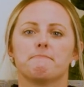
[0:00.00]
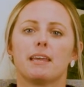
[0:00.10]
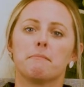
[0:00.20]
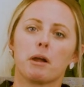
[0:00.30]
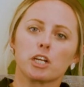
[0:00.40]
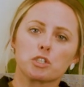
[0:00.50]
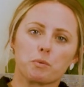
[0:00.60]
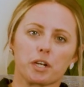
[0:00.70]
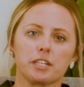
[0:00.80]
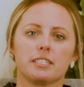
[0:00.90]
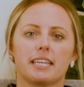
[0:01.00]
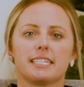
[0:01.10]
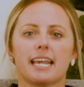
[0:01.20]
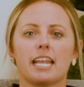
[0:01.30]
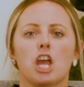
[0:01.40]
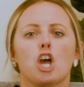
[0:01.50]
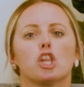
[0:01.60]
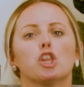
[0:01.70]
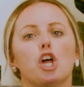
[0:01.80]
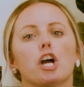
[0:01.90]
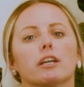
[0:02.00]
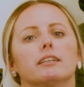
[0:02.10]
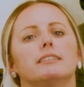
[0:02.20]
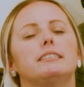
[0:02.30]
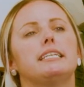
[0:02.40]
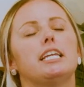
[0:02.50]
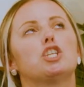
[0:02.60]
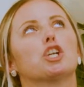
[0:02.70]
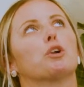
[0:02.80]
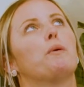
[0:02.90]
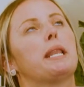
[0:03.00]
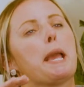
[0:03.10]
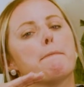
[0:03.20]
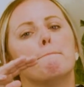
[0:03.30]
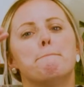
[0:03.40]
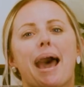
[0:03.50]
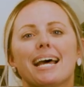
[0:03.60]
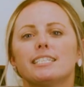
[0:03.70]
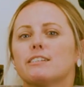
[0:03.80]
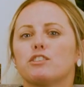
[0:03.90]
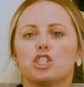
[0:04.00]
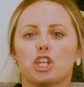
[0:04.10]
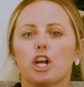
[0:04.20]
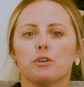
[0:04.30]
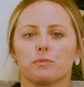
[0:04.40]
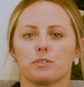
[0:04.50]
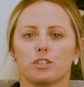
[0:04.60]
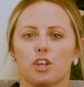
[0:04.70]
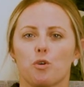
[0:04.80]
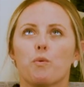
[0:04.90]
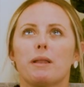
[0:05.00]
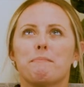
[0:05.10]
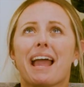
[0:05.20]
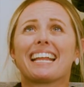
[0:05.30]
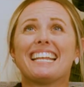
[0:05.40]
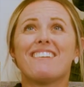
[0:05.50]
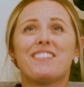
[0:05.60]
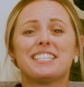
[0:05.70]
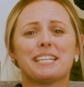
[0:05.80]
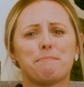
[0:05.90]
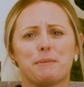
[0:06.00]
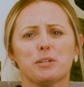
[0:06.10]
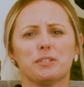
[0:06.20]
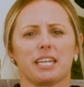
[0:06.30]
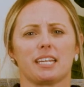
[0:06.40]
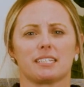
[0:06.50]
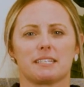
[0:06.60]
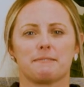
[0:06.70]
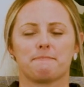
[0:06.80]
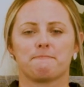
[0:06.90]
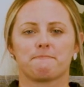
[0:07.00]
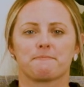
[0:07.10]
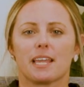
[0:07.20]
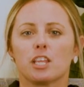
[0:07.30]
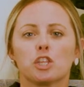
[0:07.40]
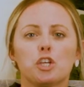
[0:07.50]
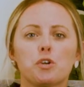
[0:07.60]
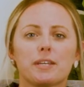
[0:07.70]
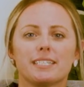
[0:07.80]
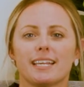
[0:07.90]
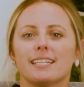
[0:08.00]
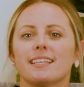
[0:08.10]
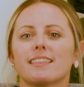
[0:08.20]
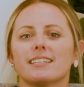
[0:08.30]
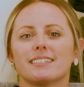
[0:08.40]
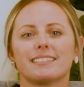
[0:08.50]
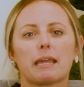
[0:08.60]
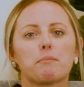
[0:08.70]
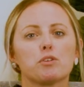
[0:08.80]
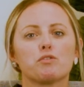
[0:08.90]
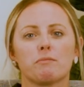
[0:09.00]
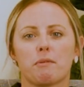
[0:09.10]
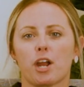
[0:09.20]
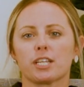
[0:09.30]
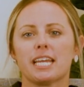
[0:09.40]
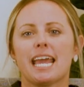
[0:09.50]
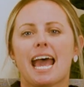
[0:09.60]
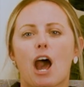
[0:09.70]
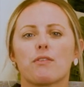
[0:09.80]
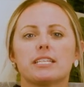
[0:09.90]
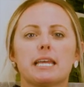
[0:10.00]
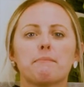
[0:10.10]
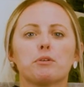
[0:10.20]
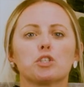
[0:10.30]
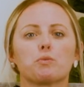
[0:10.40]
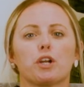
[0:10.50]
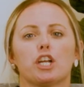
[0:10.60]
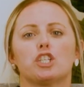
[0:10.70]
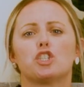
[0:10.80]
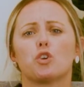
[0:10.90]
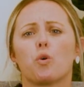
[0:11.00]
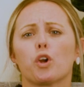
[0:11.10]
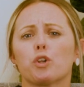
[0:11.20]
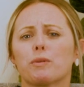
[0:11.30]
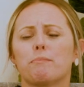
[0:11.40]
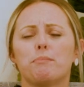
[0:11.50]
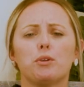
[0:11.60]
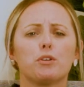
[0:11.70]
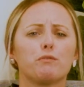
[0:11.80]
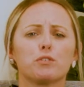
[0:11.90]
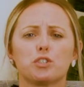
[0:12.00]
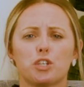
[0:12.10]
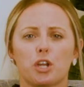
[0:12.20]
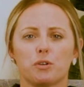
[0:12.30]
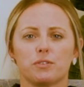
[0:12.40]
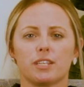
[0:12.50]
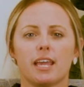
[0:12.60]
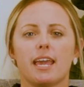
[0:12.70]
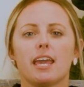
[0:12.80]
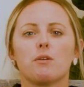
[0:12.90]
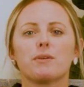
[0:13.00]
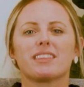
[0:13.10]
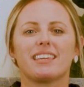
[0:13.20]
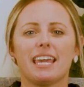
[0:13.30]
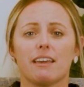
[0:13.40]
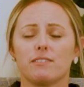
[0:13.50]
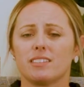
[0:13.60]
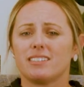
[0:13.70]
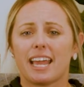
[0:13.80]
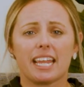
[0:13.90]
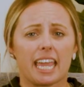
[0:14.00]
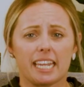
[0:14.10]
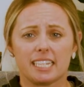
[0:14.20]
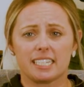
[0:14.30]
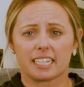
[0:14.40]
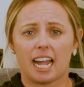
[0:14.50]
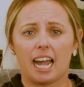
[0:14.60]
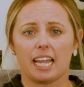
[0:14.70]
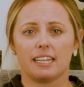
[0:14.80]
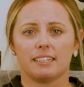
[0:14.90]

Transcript: In Mark's words, they said, "Look, teacher, what massive stones, what magnificent buildings." In Luke, it says that the disciples remarked how the temples were adorned with beautiful stones and with gifts dedicated to God.